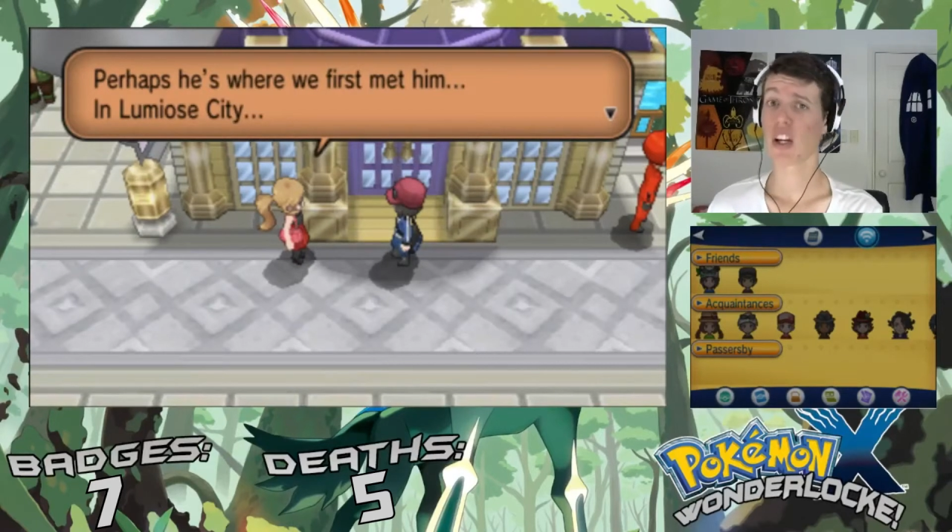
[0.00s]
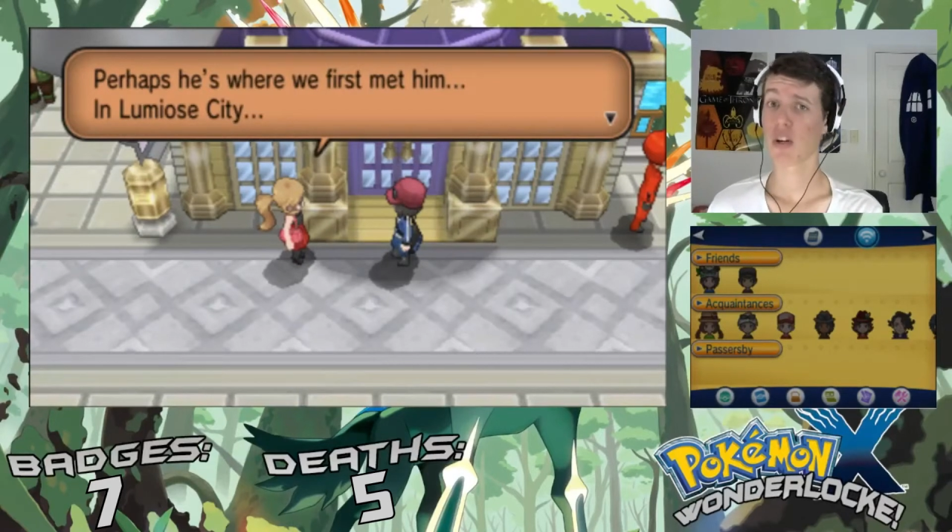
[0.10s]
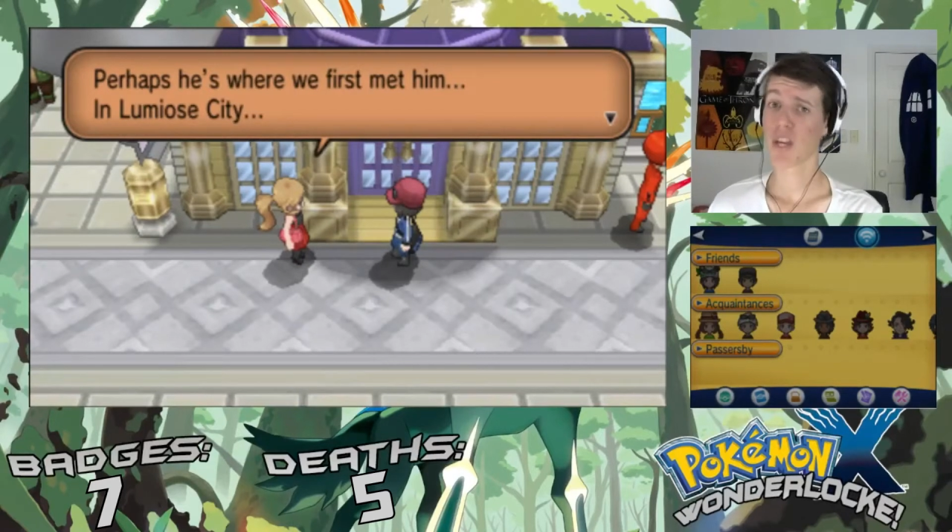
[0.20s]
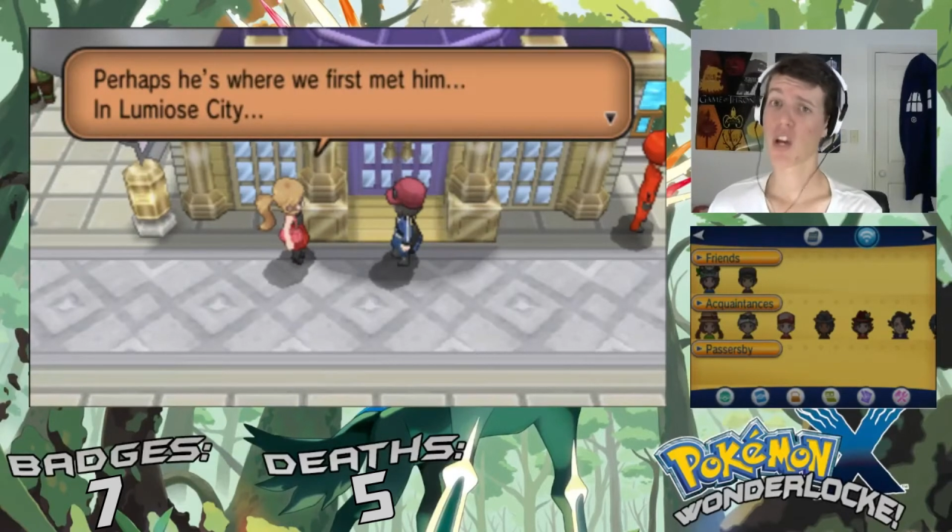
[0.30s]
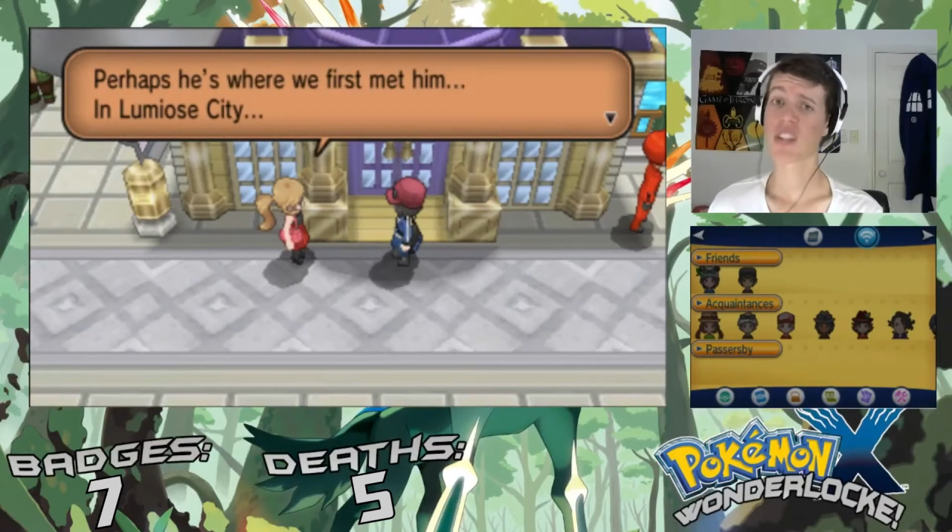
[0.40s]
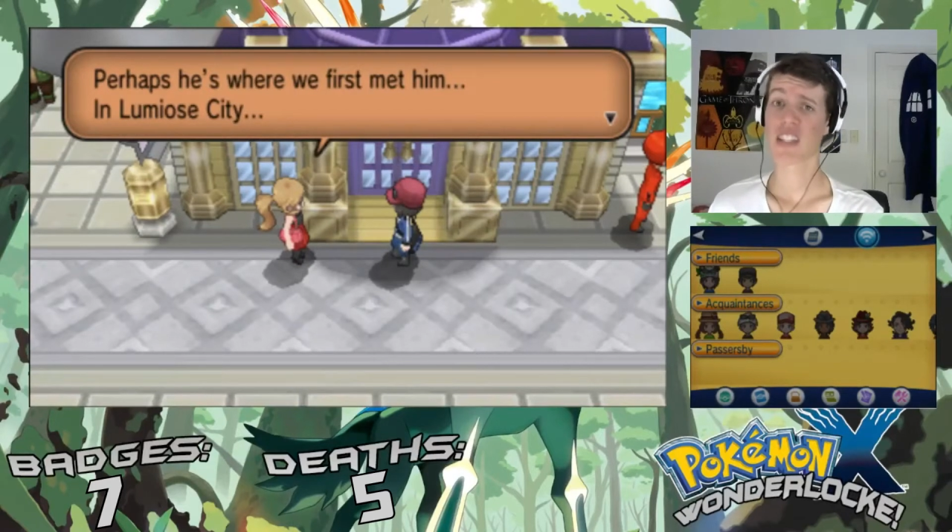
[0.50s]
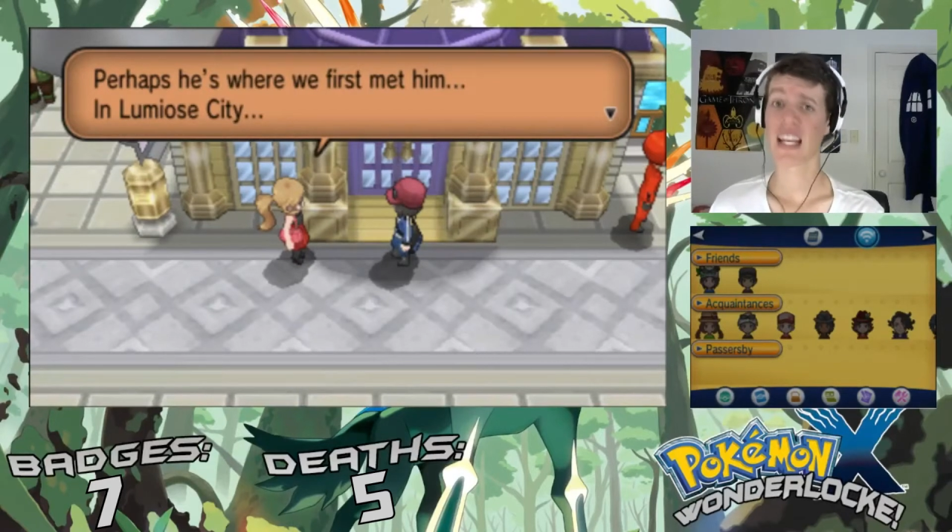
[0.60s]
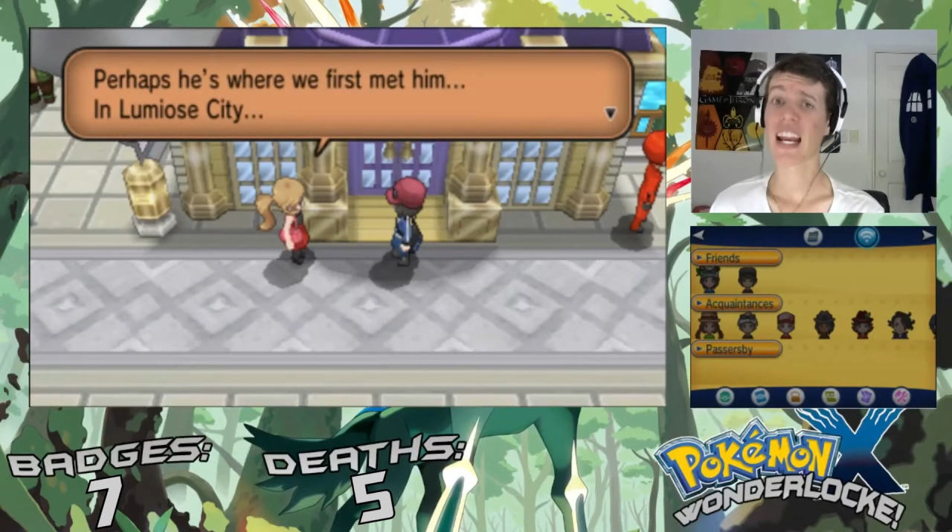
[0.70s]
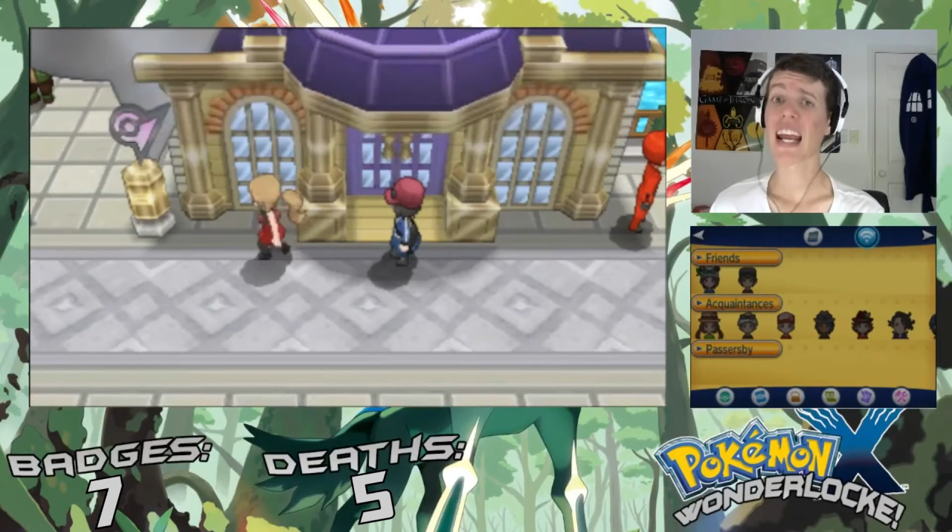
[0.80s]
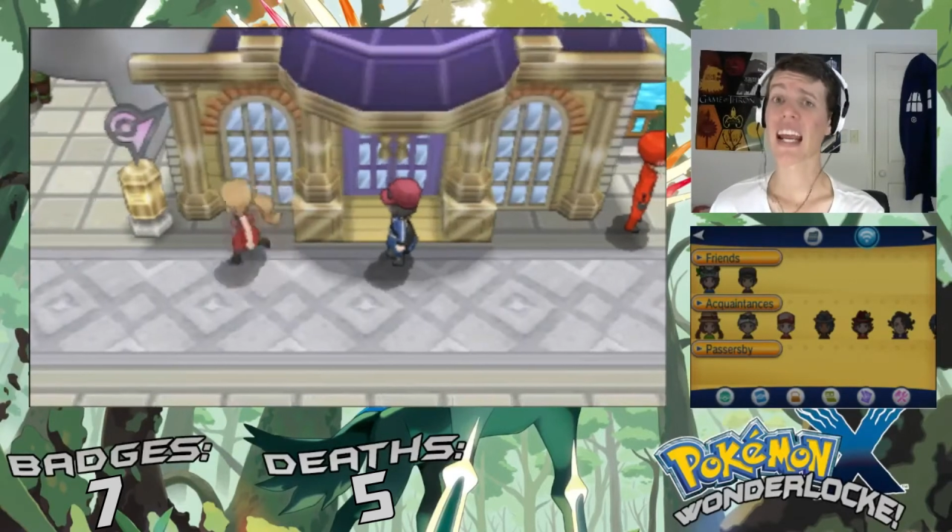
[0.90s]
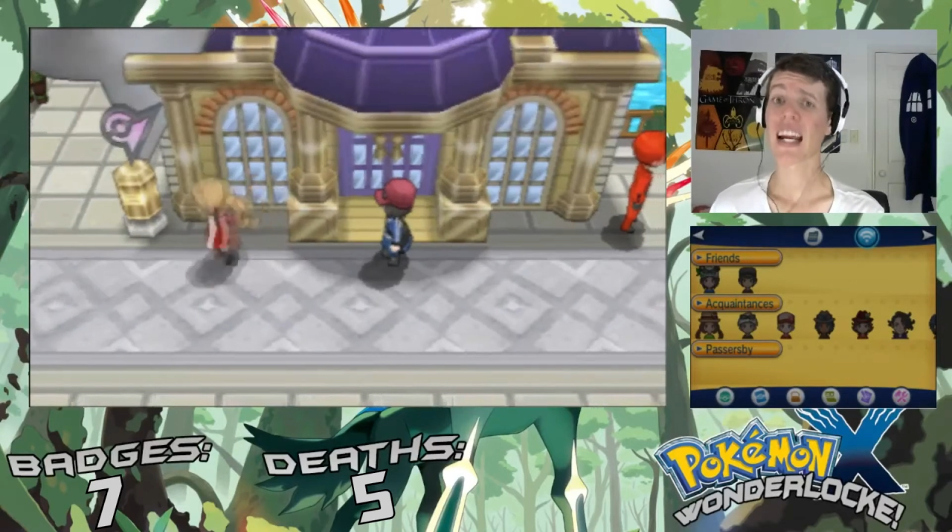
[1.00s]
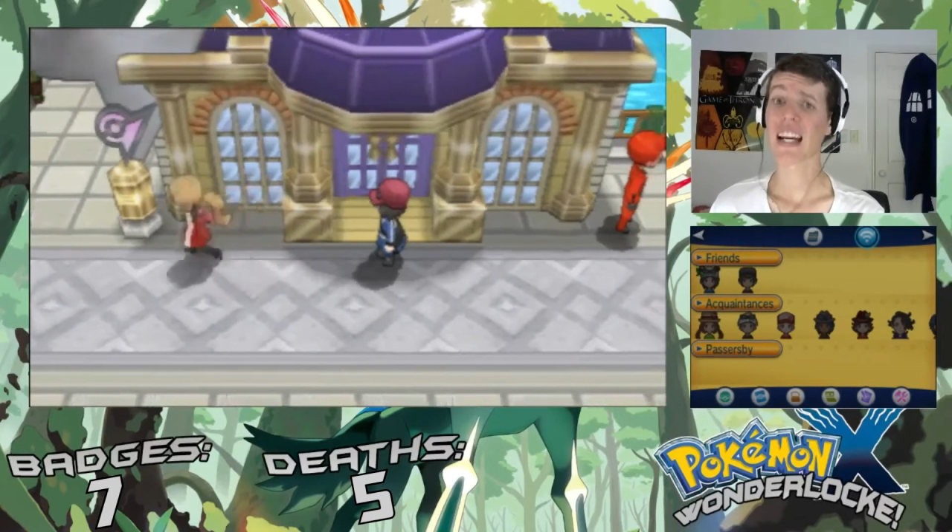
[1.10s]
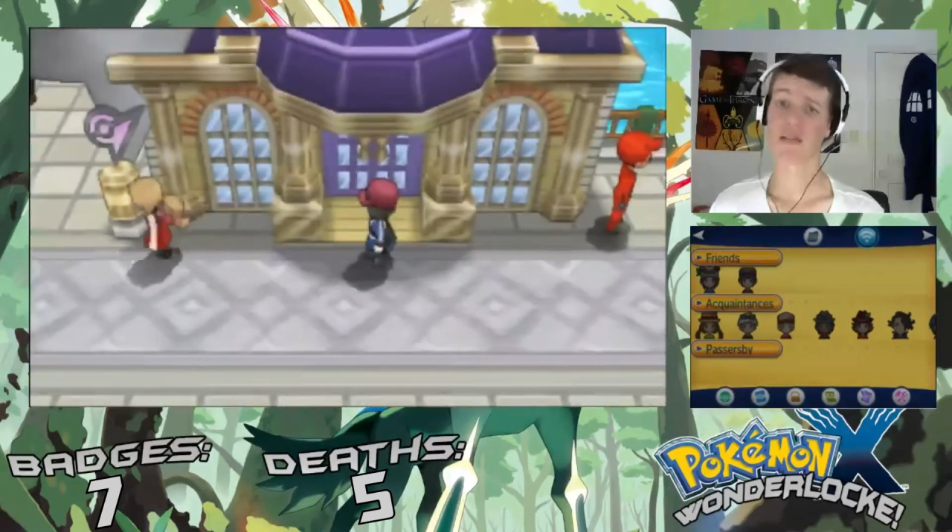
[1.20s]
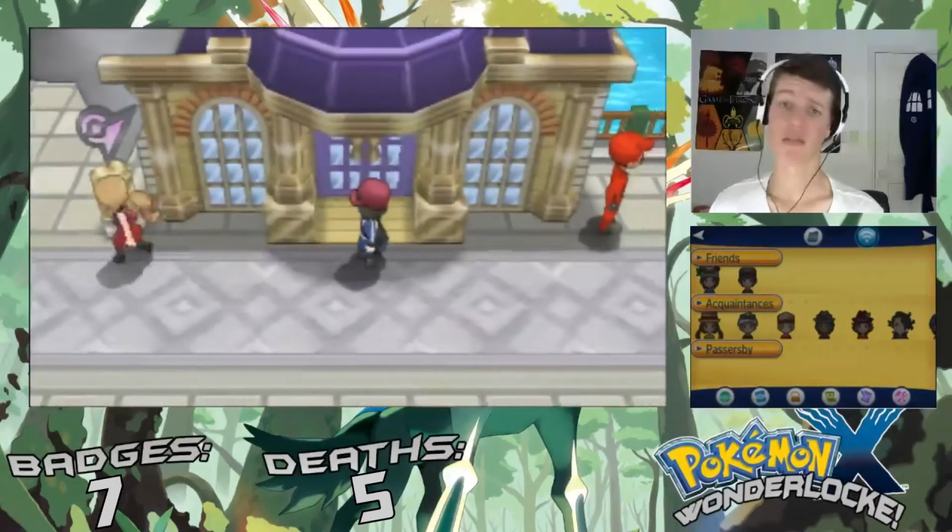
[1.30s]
Lumio City?